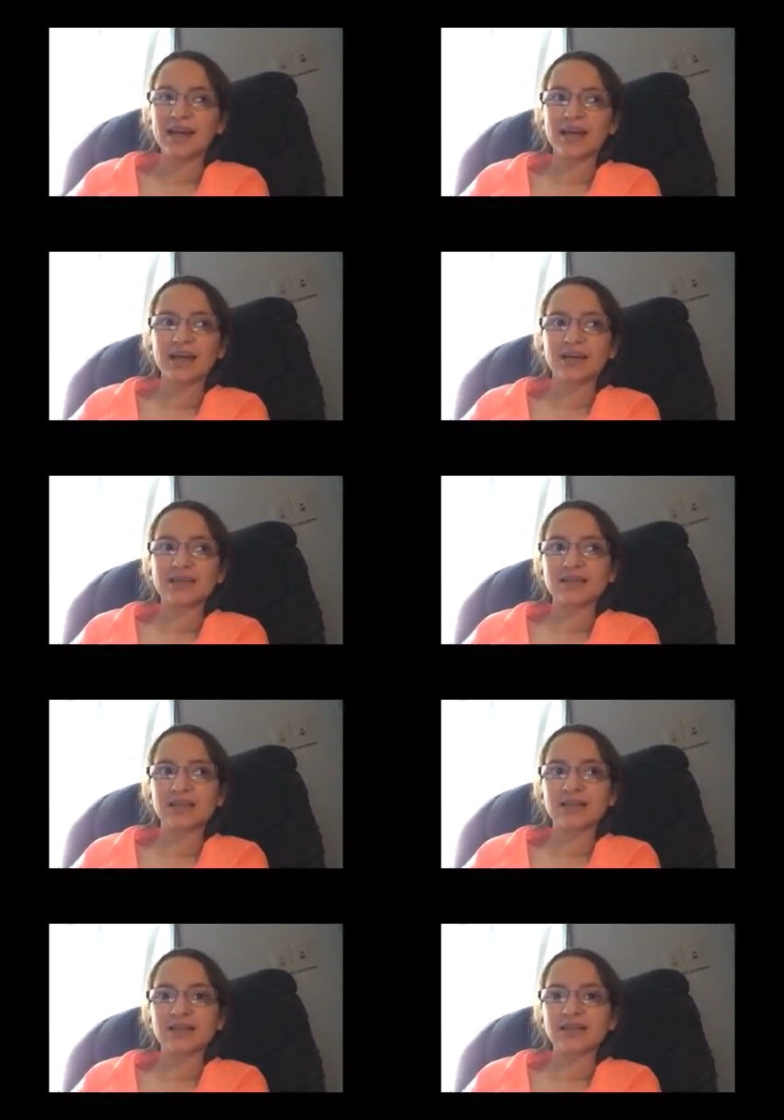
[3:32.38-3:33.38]
And,
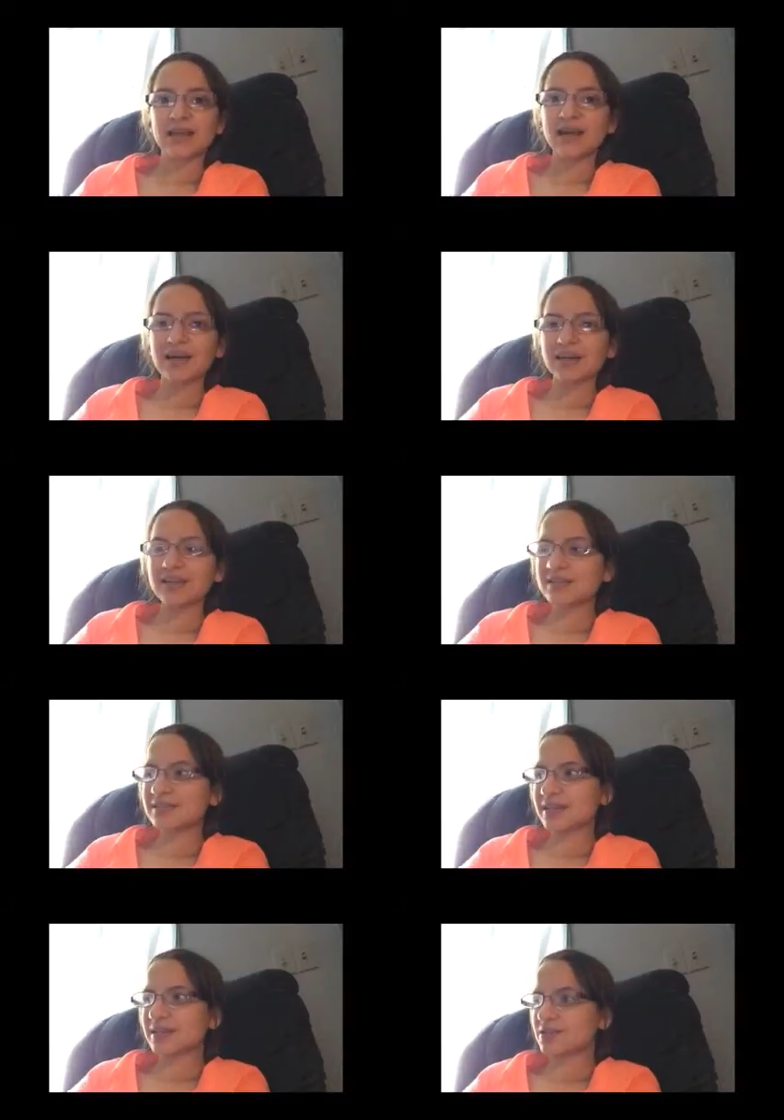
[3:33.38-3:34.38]
uh, yeah, I
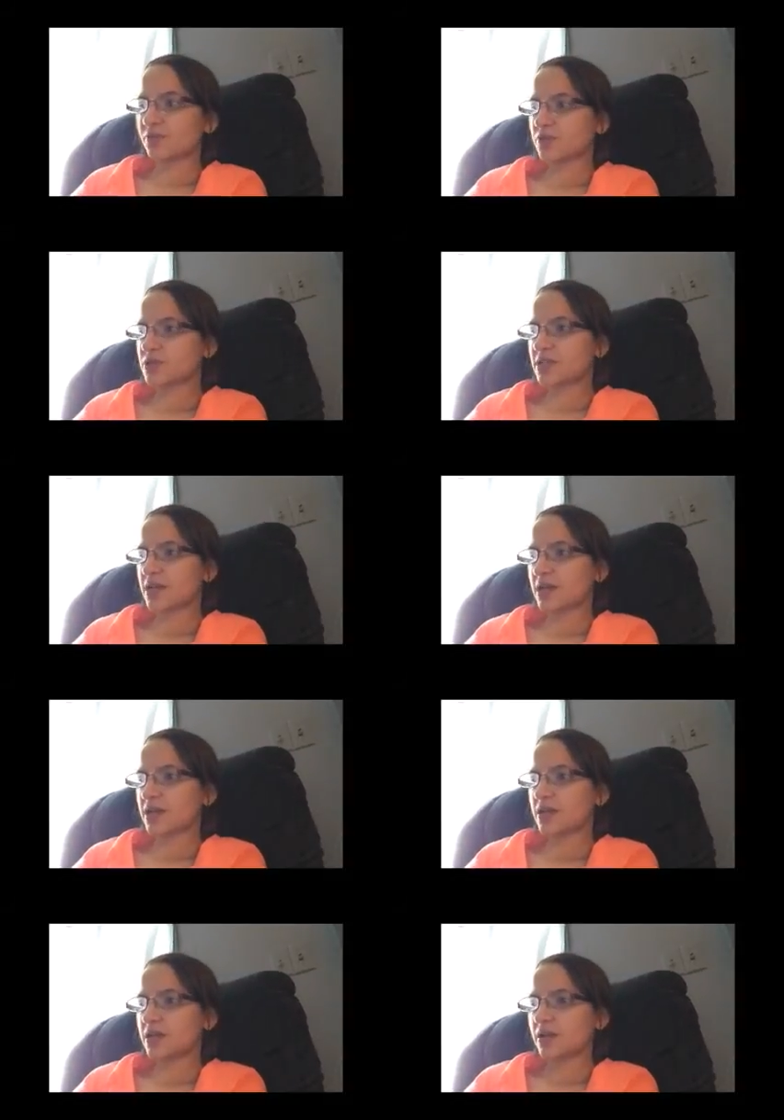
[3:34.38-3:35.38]
think today's the first
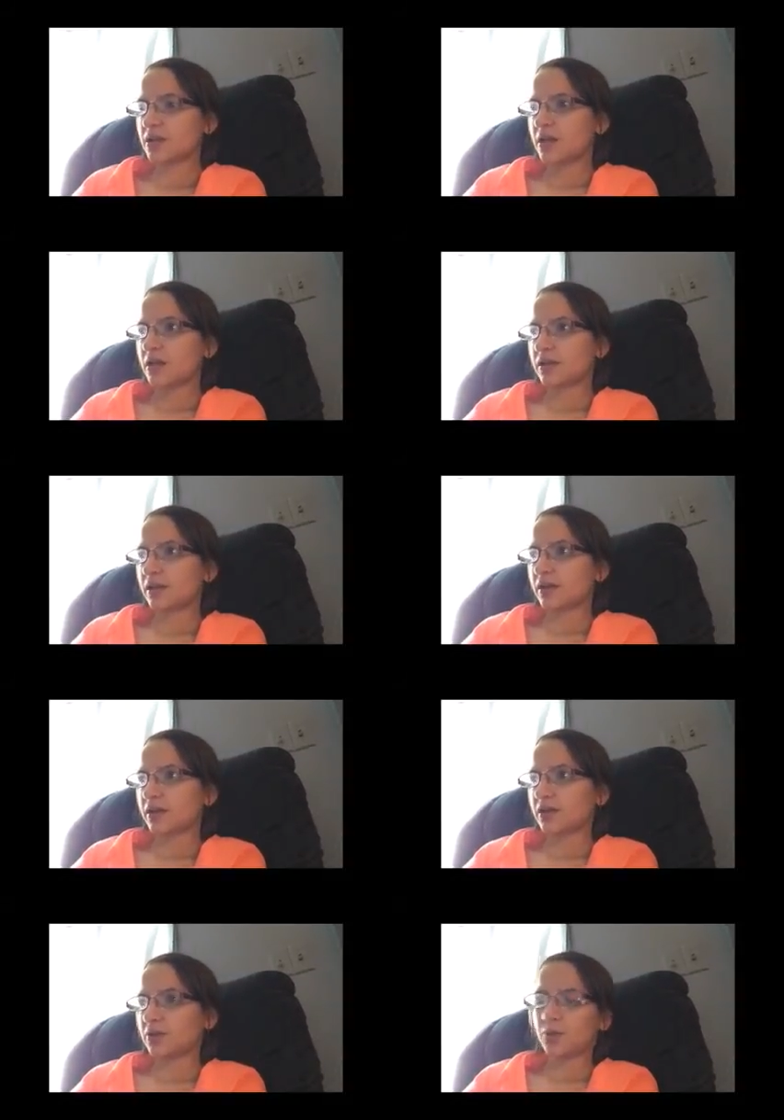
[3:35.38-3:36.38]
day
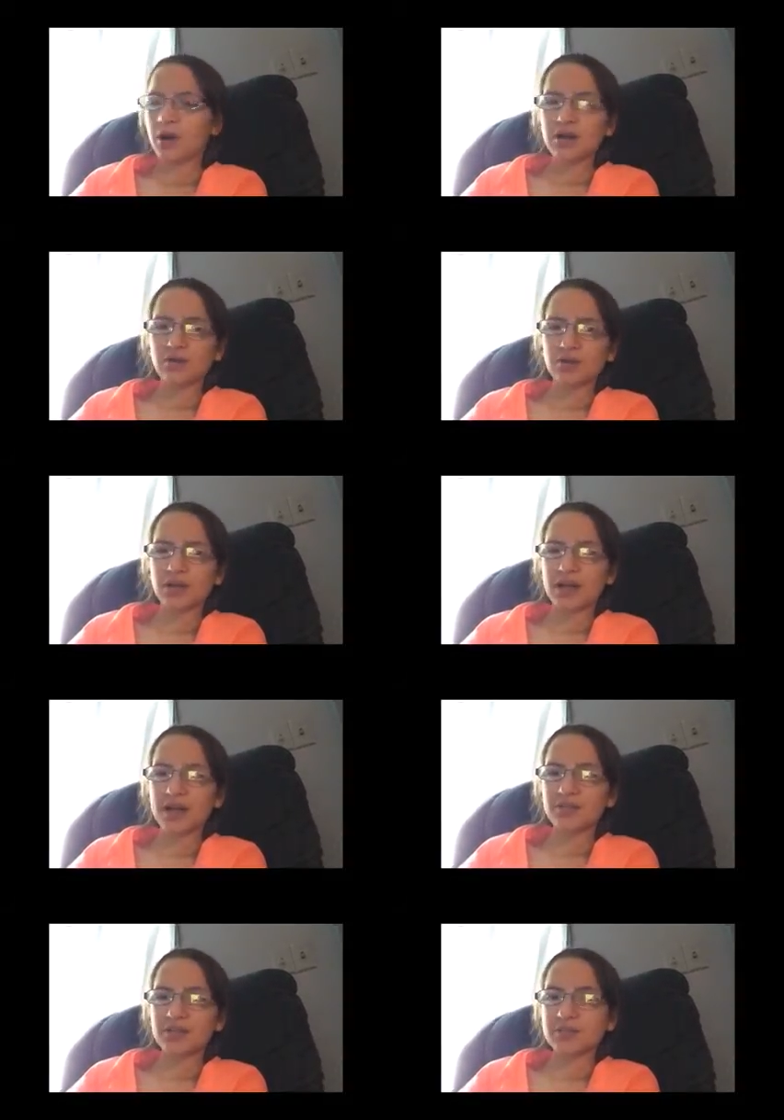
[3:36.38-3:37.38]
that in a while that I
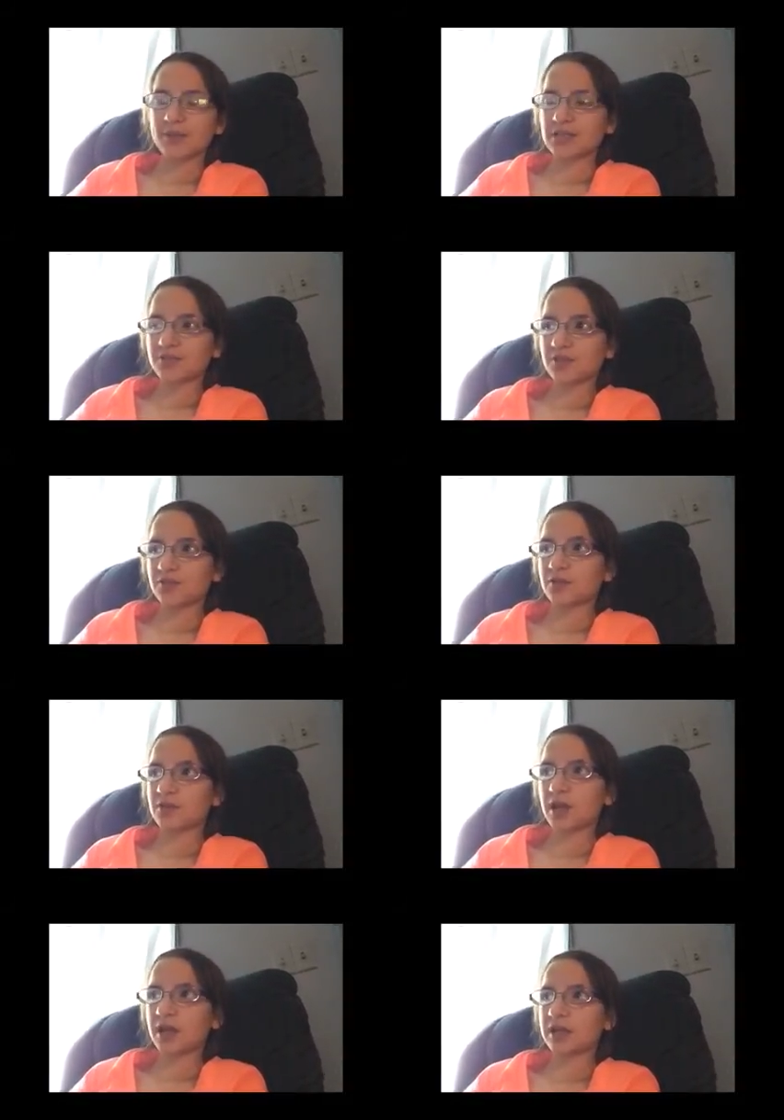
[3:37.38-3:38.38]
haven't spiked a
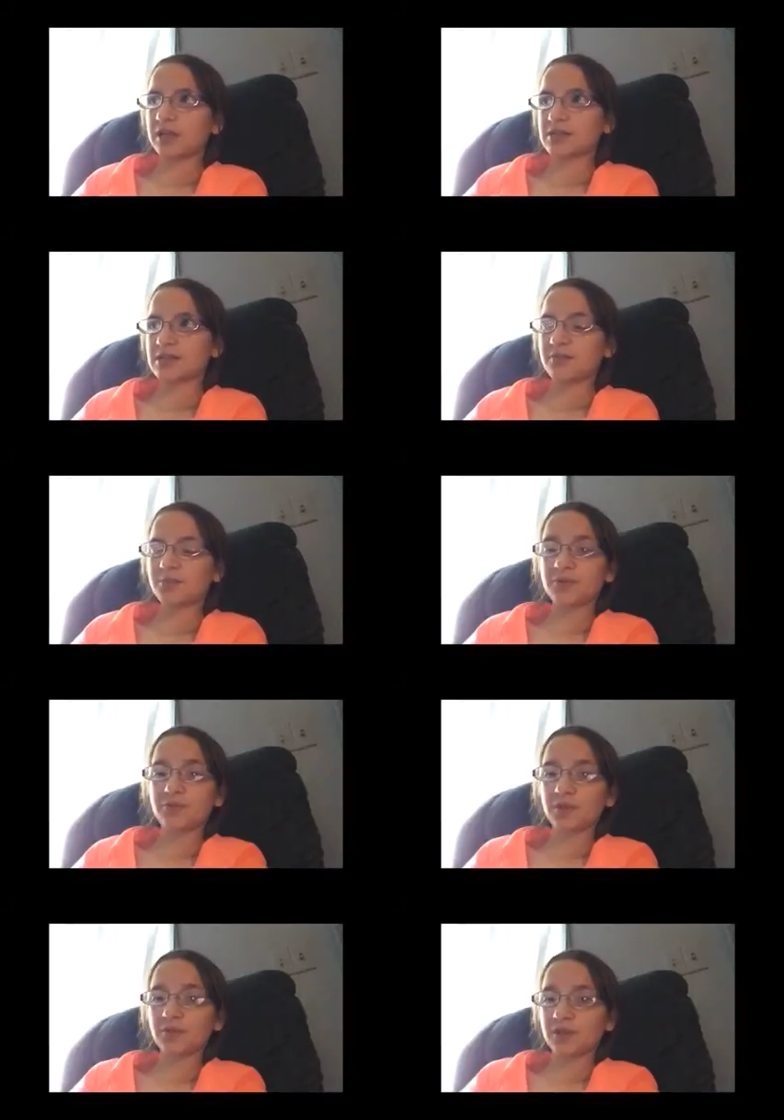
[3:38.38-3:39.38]
fever, and I've been
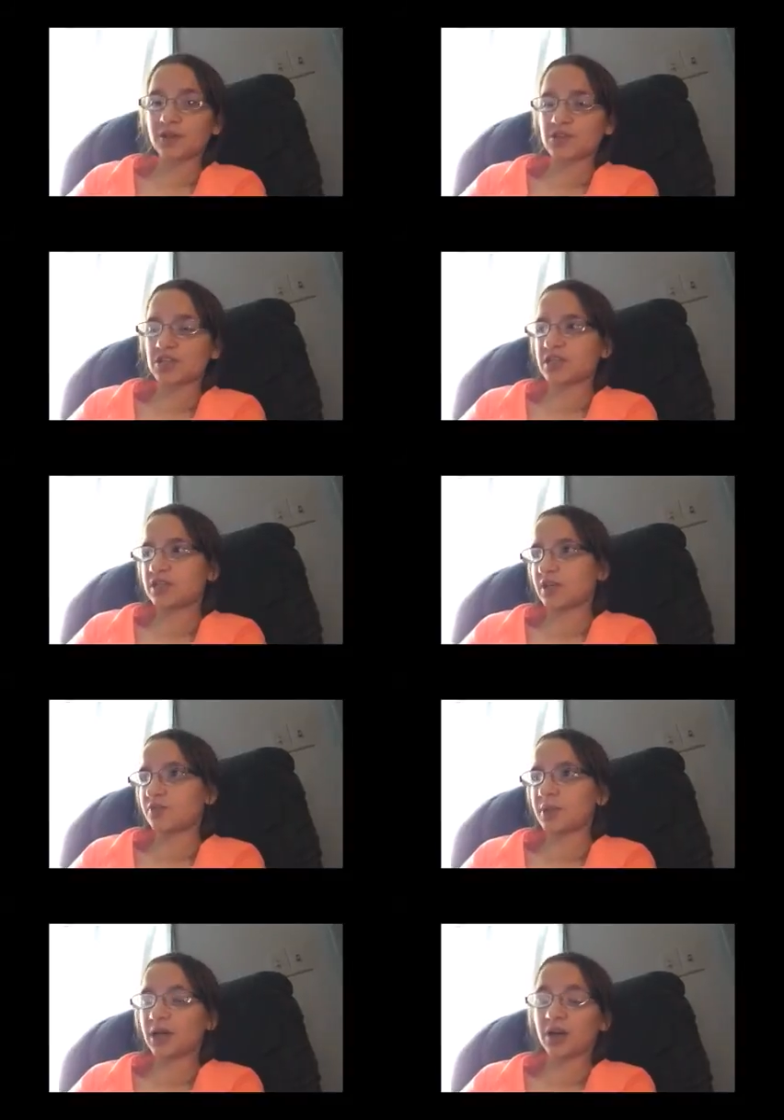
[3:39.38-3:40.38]
full of energy, and
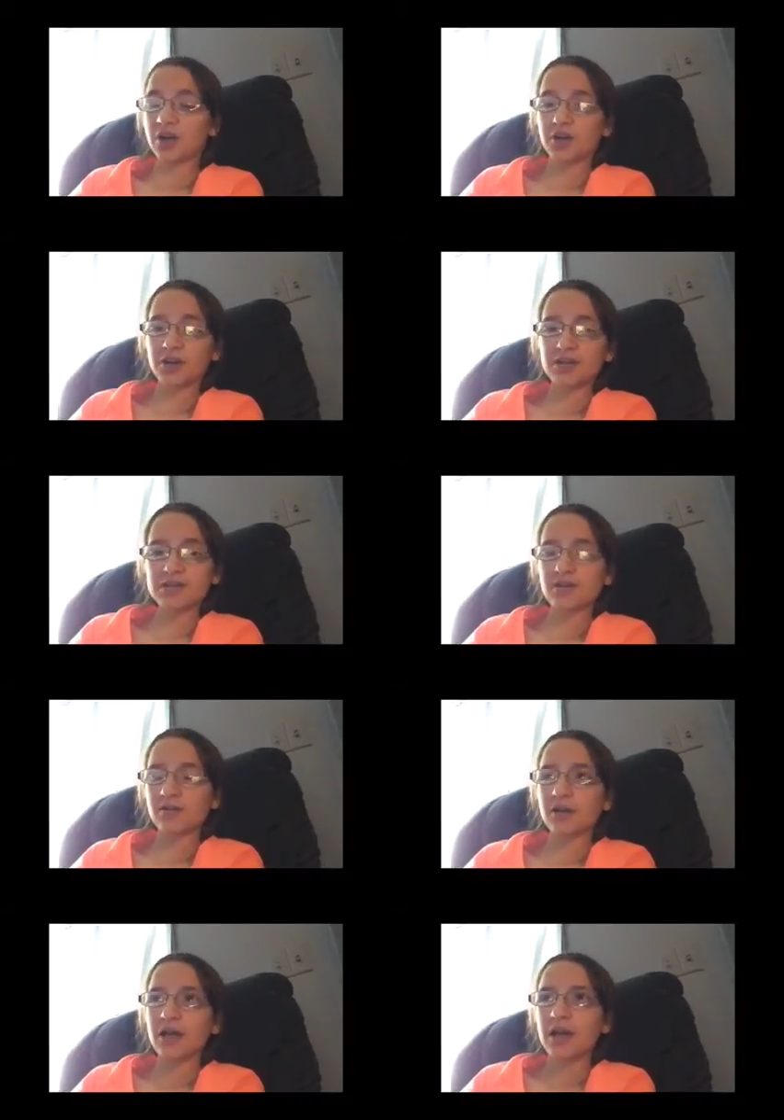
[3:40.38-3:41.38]
I've been hungry,
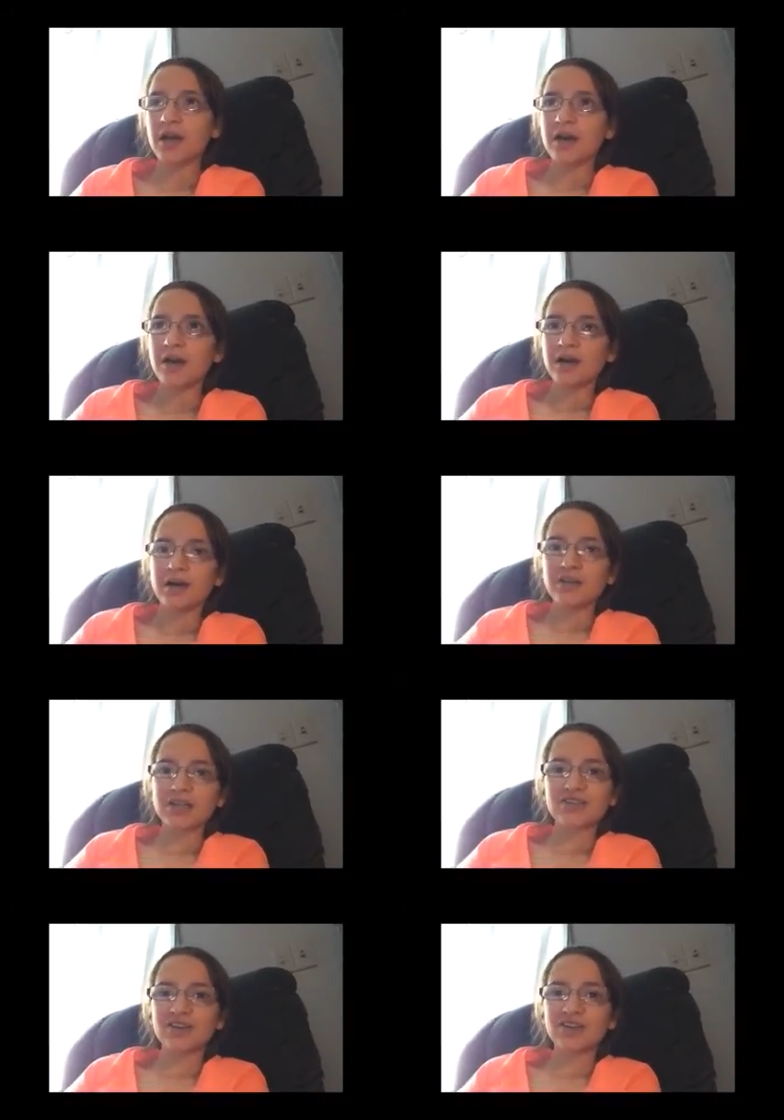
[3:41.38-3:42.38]
so uh,
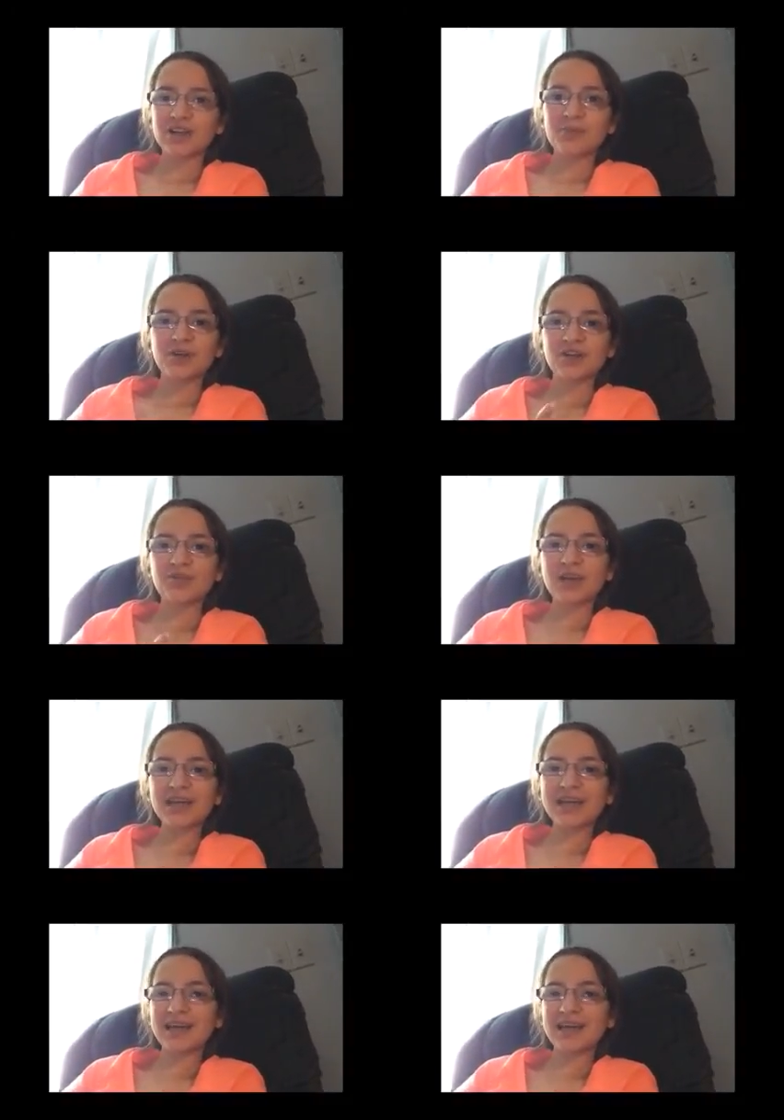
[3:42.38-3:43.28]
things are on an uphill swing,